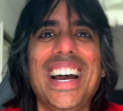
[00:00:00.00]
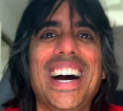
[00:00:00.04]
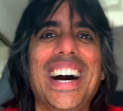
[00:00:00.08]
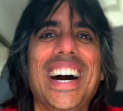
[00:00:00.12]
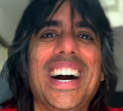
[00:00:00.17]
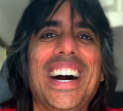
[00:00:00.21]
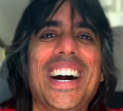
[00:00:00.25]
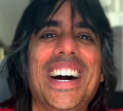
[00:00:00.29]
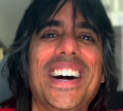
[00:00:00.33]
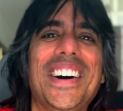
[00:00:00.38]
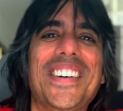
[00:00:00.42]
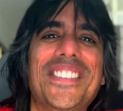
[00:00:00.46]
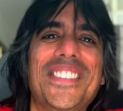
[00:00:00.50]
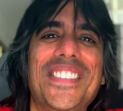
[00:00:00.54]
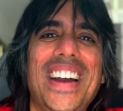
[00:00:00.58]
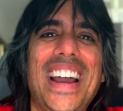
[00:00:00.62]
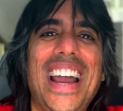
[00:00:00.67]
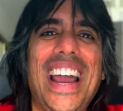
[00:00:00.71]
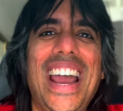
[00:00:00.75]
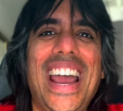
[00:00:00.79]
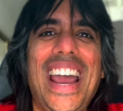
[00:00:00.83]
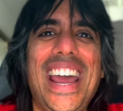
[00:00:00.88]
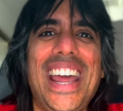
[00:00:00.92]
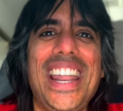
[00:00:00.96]

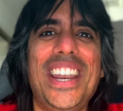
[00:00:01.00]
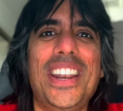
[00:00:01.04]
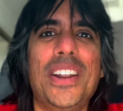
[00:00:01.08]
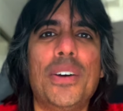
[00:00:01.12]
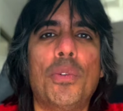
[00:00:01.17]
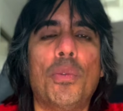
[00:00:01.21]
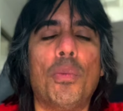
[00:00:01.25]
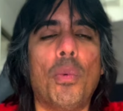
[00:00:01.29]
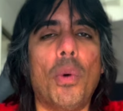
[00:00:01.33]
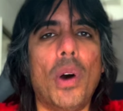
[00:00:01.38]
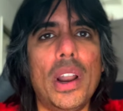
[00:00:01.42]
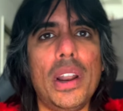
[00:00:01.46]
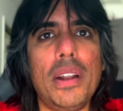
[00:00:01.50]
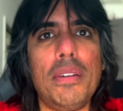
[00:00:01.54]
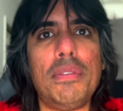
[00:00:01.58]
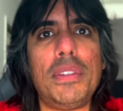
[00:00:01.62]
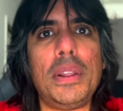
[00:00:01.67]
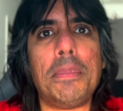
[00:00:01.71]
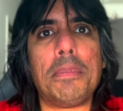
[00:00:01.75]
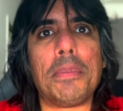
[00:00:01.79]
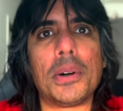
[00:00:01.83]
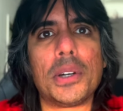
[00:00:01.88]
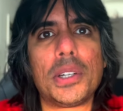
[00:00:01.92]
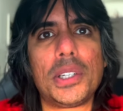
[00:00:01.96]
And one of the
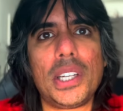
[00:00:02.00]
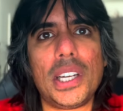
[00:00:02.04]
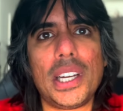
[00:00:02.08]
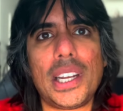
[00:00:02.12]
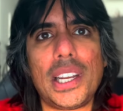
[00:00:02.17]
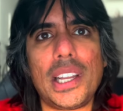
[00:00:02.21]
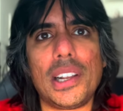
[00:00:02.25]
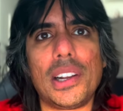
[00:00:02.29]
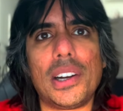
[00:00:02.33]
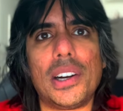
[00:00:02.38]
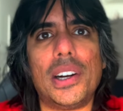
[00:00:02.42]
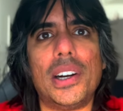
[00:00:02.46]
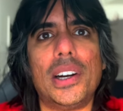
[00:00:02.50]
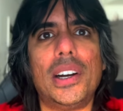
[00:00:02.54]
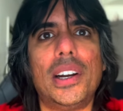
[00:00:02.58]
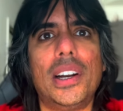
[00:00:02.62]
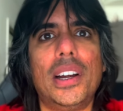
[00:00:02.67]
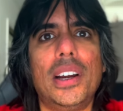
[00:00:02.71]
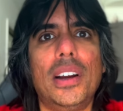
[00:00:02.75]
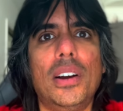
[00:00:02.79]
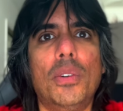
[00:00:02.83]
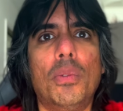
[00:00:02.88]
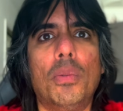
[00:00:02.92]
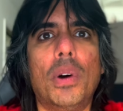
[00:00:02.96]
particular
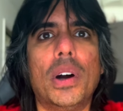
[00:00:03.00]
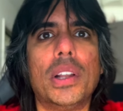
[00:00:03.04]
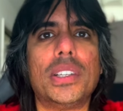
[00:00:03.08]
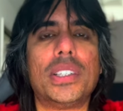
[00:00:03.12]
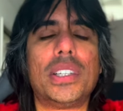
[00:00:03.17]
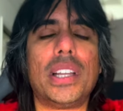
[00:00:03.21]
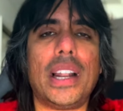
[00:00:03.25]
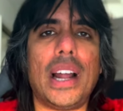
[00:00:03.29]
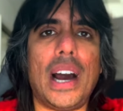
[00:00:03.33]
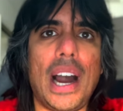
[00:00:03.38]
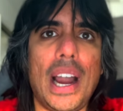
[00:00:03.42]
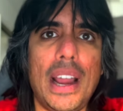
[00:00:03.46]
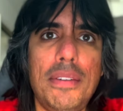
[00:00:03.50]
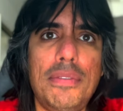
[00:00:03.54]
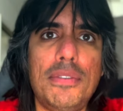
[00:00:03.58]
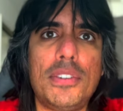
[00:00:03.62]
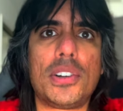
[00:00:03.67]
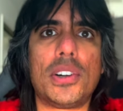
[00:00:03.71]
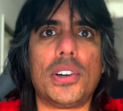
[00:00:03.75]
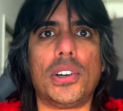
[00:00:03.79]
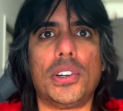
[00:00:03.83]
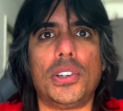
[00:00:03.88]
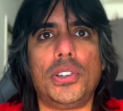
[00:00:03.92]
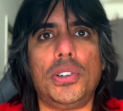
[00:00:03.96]
ones that I've
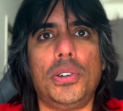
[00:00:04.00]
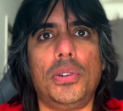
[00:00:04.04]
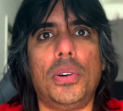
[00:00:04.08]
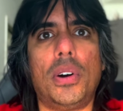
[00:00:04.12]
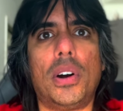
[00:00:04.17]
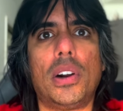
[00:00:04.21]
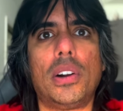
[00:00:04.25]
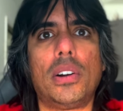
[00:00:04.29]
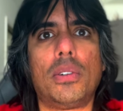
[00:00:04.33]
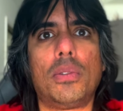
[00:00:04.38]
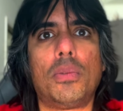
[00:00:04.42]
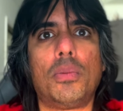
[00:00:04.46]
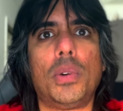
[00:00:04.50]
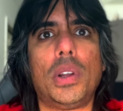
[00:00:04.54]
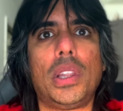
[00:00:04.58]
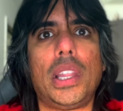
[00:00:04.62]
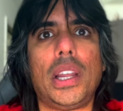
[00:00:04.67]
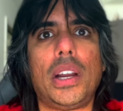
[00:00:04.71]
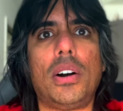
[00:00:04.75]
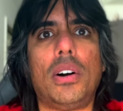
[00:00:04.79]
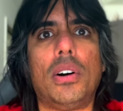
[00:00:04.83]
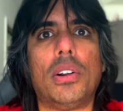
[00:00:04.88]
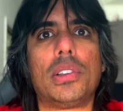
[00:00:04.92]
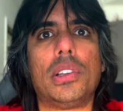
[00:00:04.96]
turned to are what they
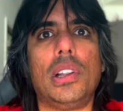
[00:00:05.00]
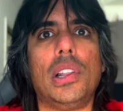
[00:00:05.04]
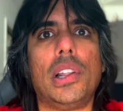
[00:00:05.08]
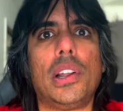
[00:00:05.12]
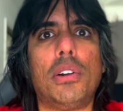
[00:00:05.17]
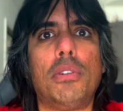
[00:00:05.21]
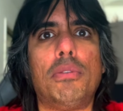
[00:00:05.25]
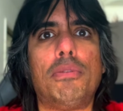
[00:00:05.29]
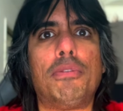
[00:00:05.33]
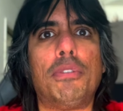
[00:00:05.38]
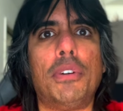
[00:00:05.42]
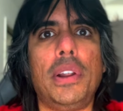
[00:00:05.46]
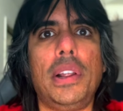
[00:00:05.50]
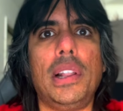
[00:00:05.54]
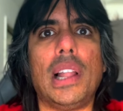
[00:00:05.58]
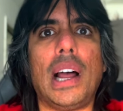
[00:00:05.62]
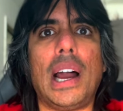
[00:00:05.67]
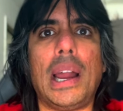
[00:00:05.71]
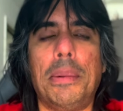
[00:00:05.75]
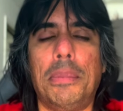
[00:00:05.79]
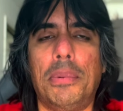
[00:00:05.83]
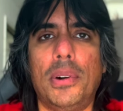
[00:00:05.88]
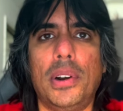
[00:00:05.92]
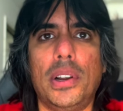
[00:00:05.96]
call the little free
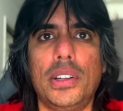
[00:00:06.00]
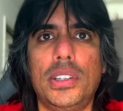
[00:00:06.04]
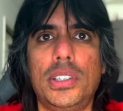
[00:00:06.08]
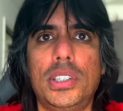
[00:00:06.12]
libraries.